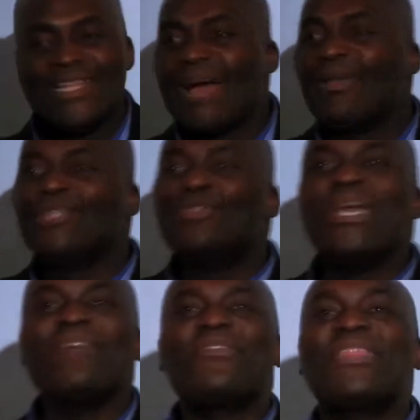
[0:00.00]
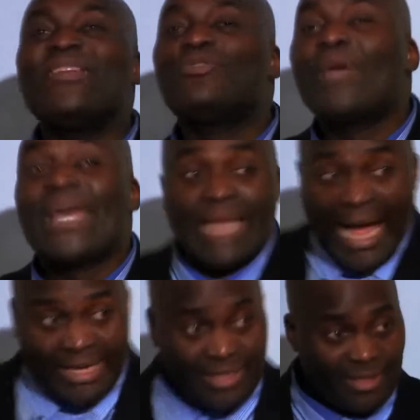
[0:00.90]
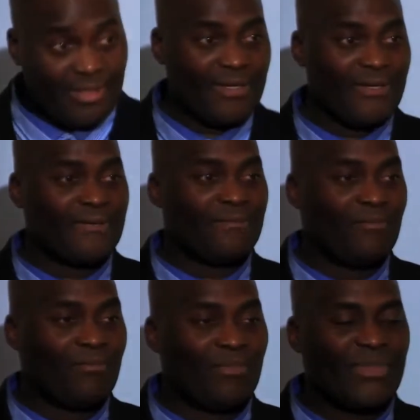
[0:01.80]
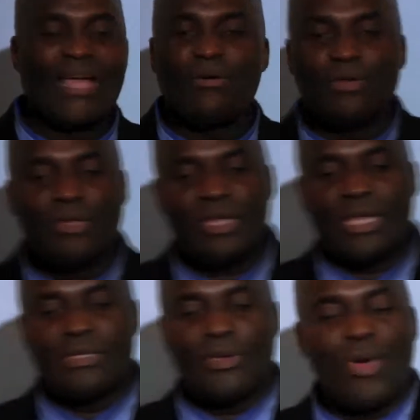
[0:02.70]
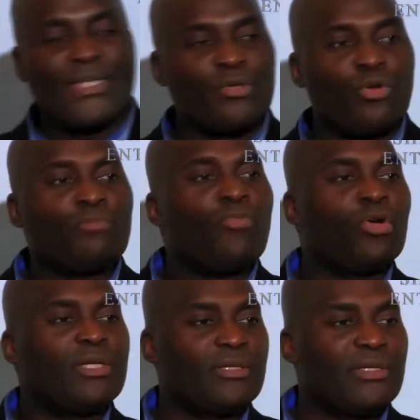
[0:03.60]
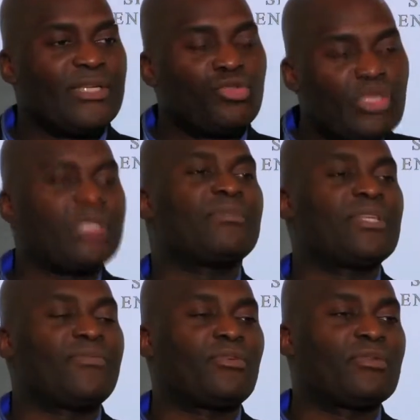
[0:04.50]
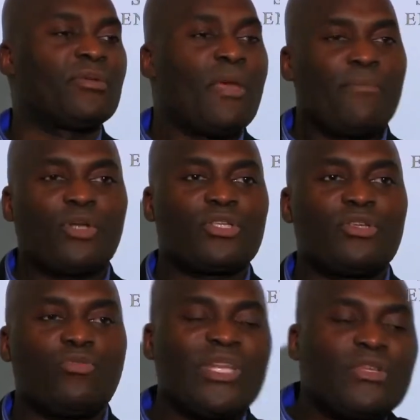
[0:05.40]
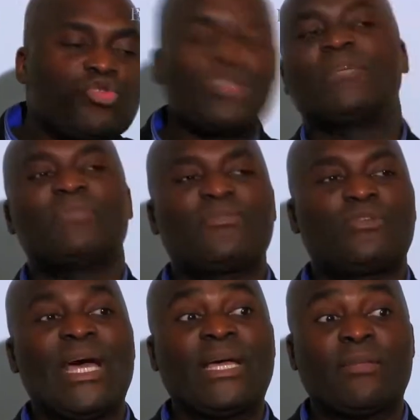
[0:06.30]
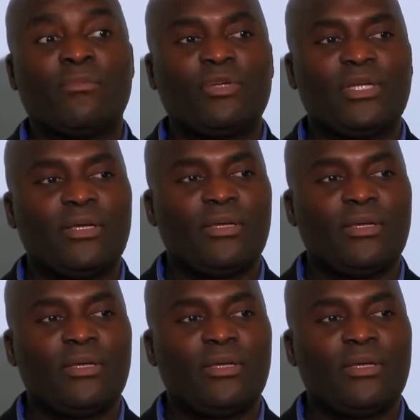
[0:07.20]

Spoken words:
Now he's doing anything to get hungry. Now he works in a mode. He switch himself on, because when he switch himself on angry mode,